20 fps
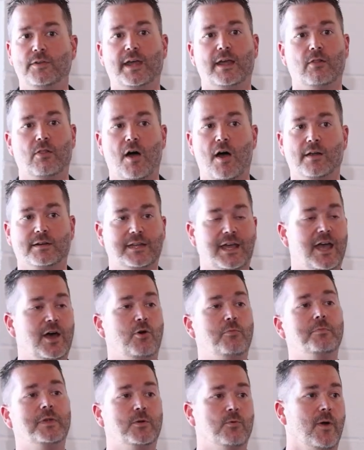day long to
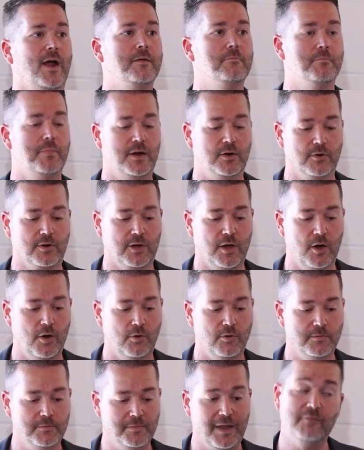help me write better
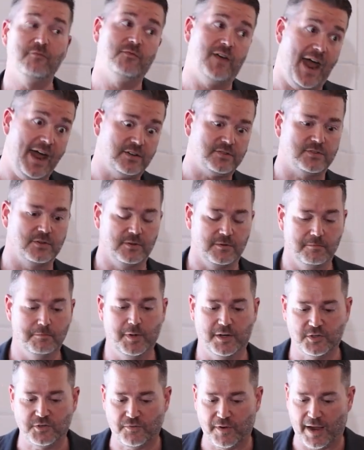code faster,
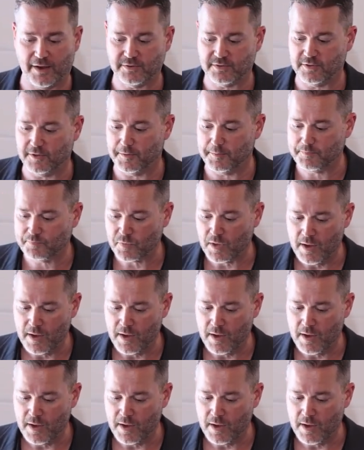much faster.